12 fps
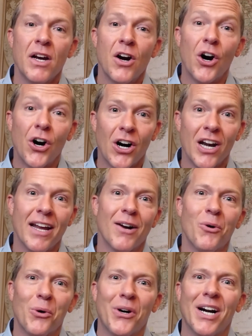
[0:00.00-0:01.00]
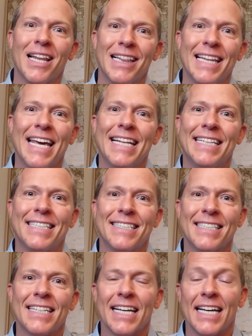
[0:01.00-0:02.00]
early or
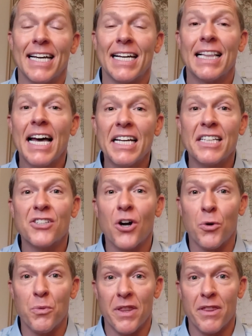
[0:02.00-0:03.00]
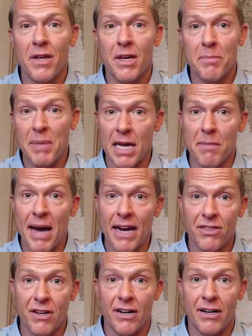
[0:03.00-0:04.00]
late clients are with paying
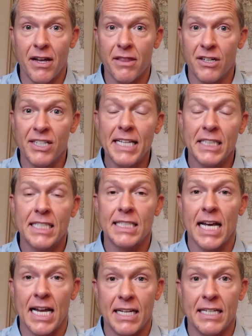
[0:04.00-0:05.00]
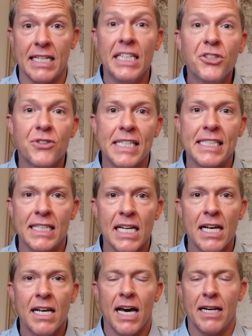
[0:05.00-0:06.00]
back their debts and interest.
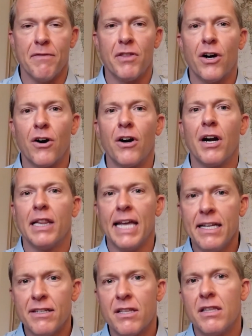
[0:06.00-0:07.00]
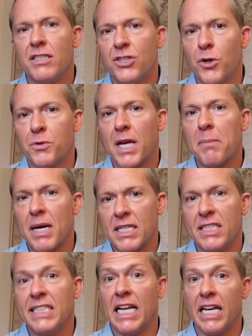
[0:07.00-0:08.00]
And if they are late, this shows up as
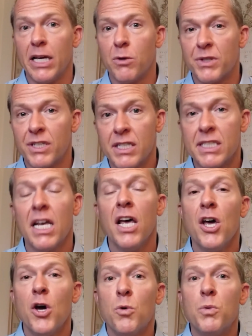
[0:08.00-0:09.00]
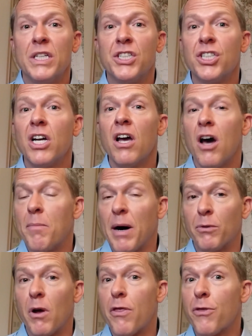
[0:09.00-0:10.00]
delinquencies, which
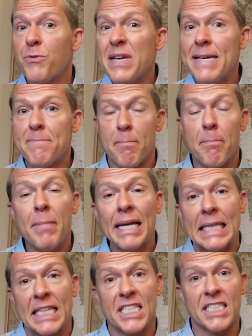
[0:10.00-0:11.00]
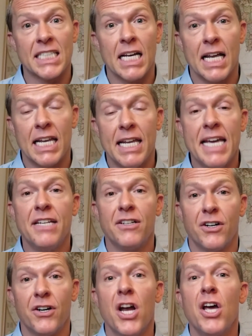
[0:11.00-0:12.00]
about 3 months
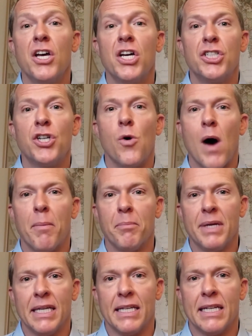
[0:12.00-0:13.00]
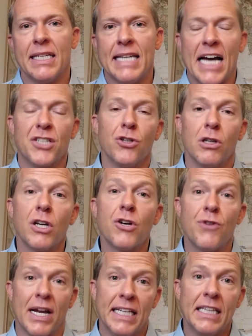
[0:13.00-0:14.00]
later show up in actual
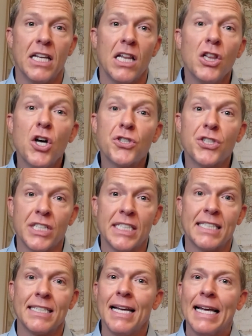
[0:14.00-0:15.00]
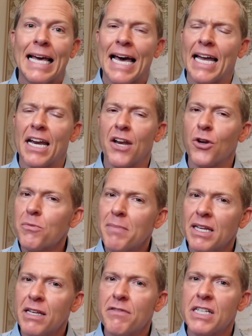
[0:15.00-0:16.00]
credit losses. And not
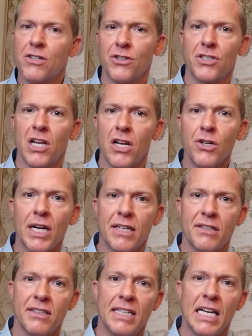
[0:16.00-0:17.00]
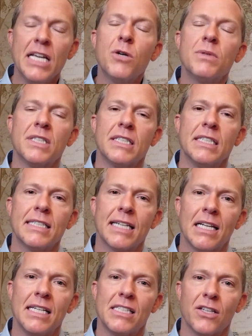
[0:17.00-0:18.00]
many investors look at delinquencies,
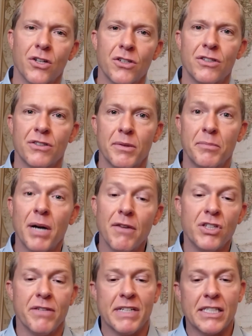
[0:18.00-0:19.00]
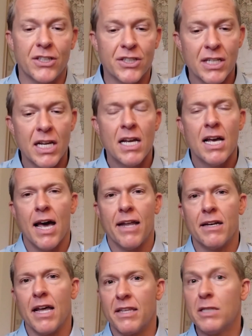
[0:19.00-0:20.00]
at least not private investors.
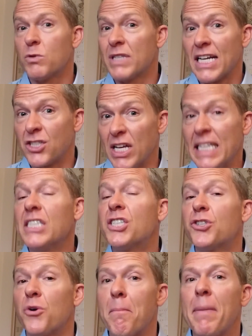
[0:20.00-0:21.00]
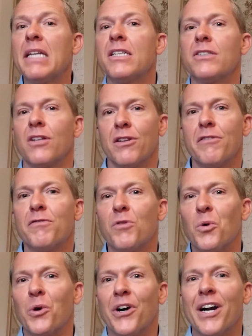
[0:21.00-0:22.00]
And this was actually instrumental
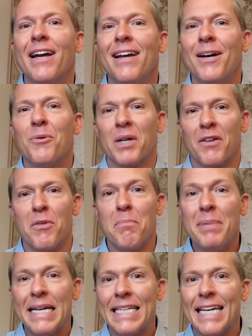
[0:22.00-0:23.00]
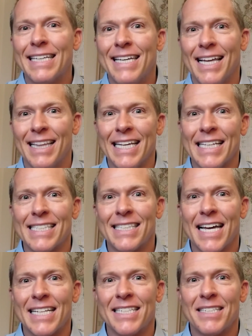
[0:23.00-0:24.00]
for one of the big killings
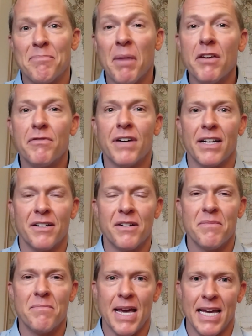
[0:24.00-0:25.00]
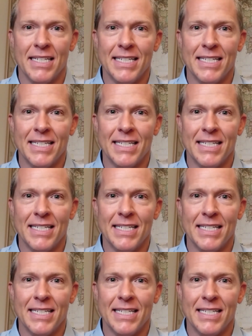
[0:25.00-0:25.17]
that my fund made